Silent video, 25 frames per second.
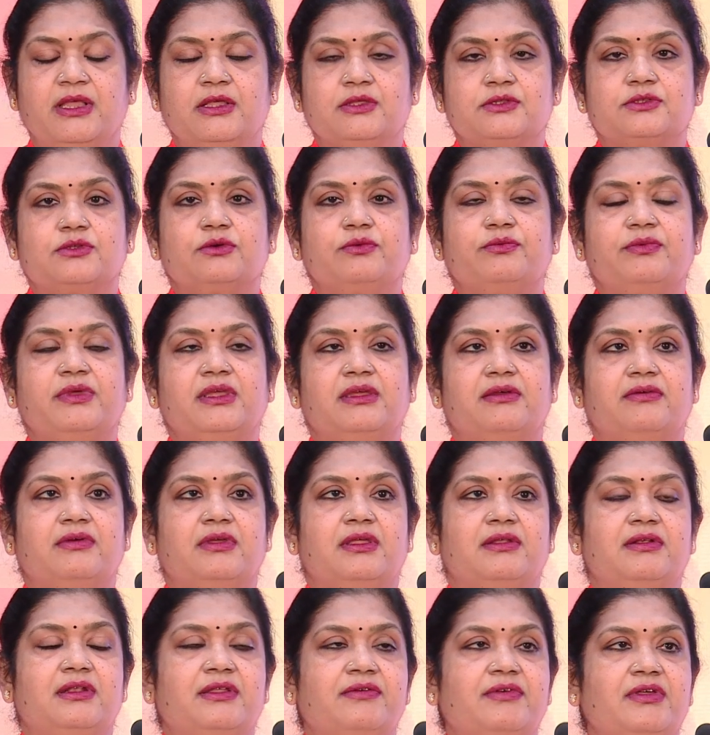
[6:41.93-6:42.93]
So
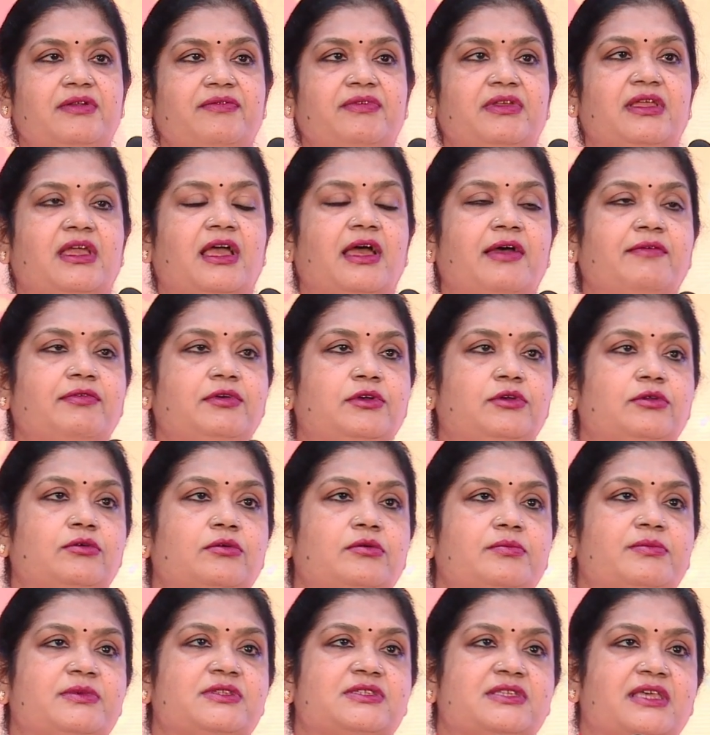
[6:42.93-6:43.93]
whenever we have
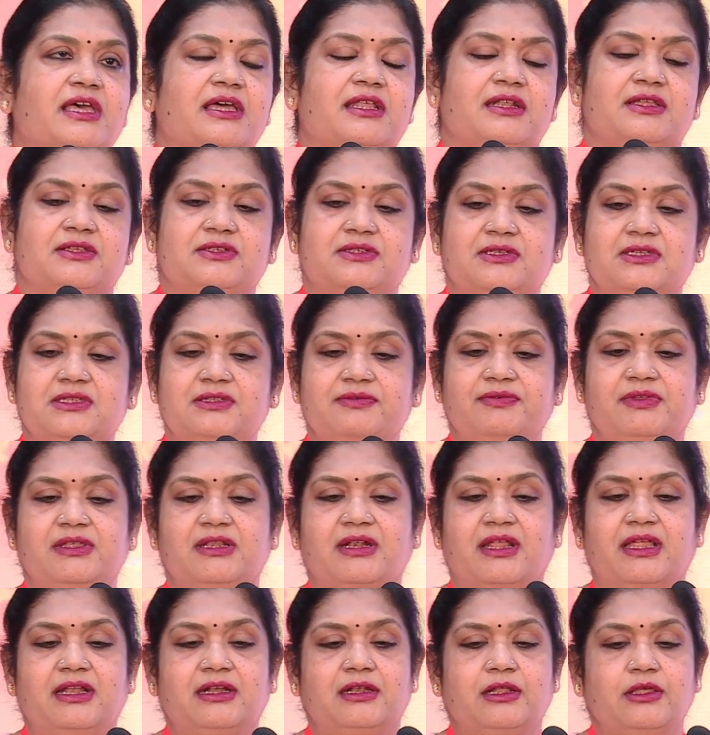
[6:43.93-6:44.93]
2 miscarriages, we
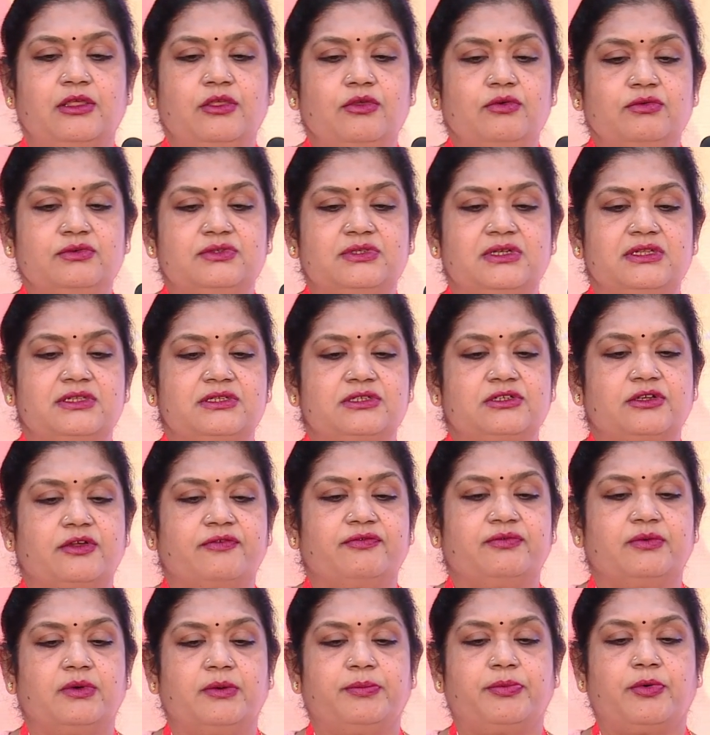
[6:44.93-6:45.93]
write a huge list
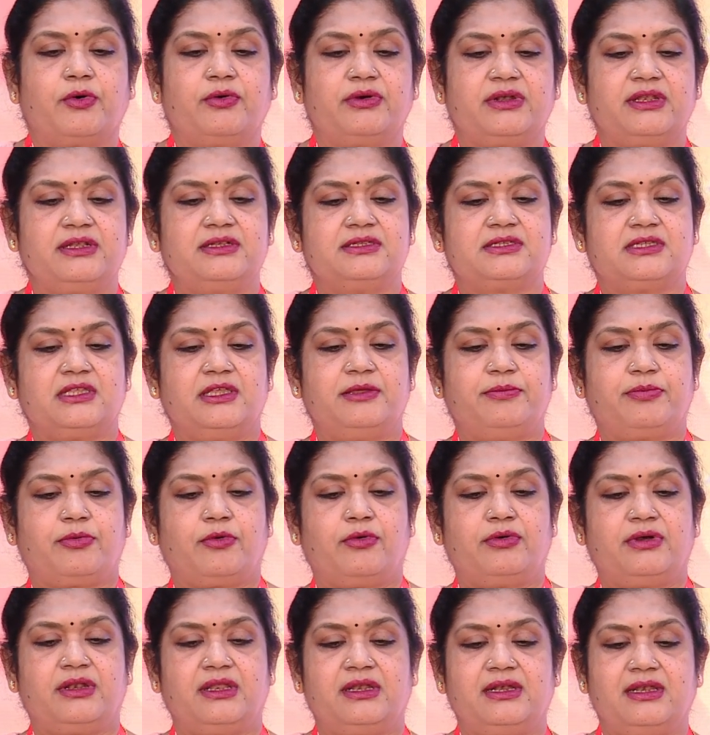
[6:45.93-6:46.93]
of protein C,
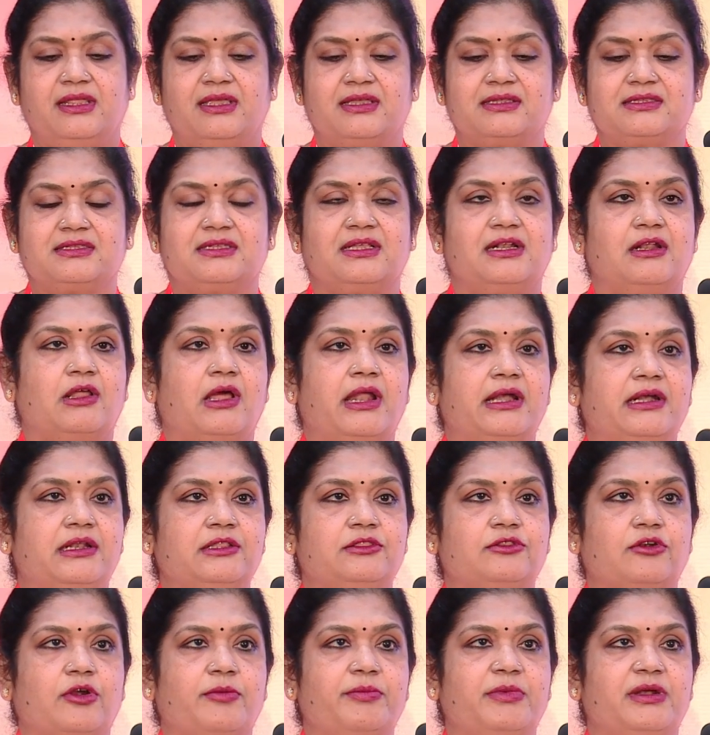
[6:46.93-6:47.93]
protein S and
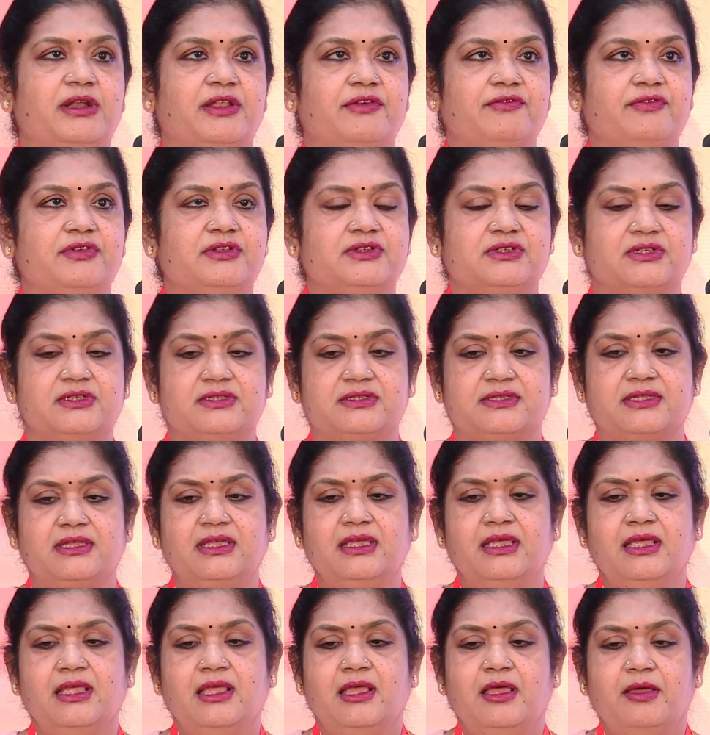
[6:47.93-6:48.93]
antithrombin
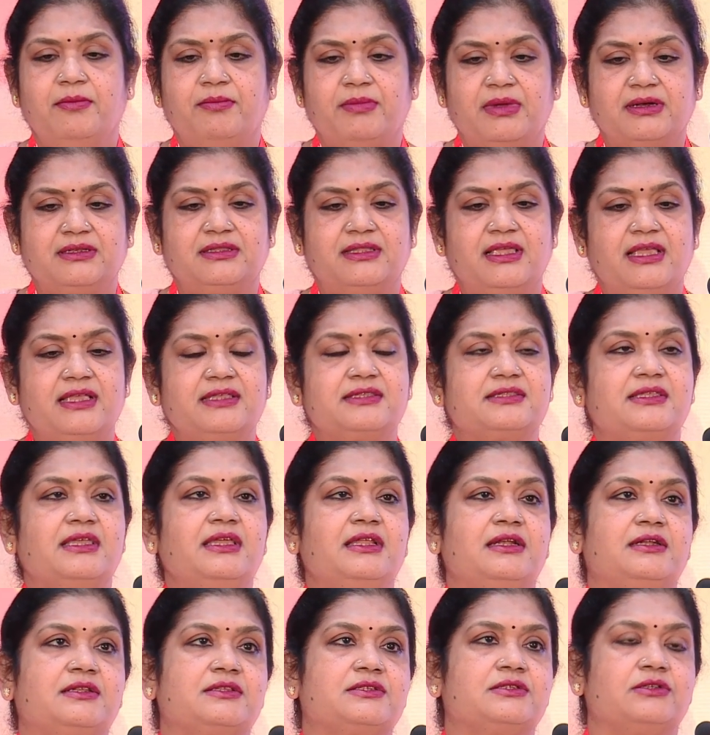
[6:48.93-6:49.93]
deficiency, but they
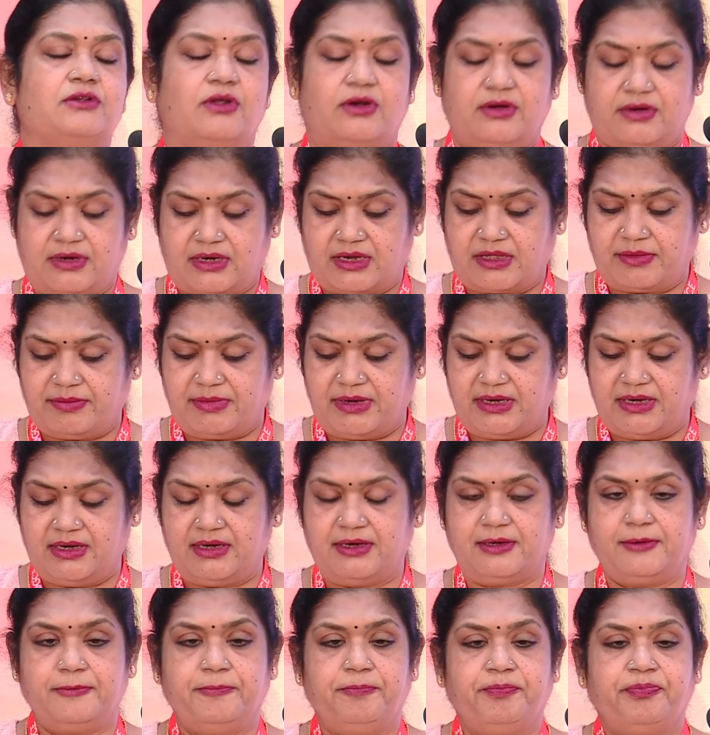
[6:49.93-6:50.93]
say it is not
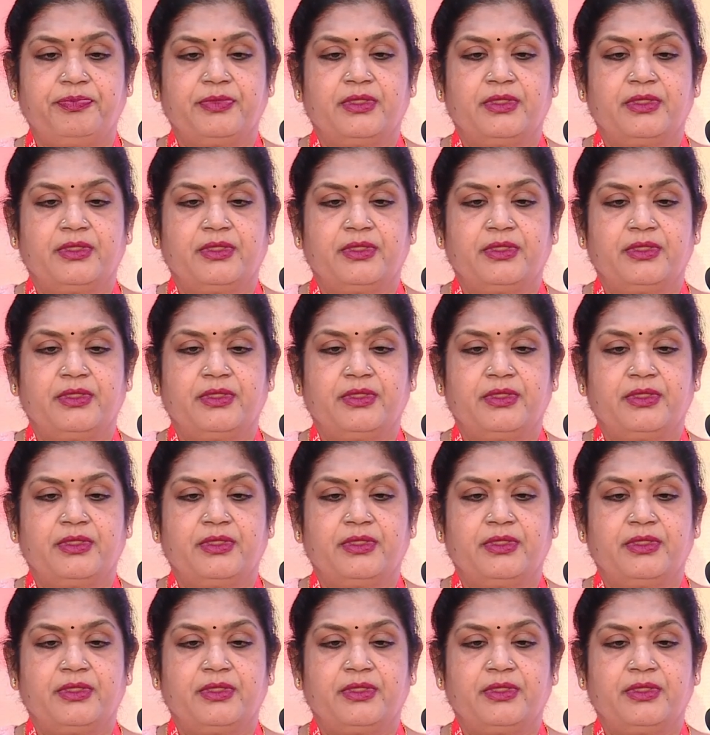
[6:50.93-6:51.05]
recommended.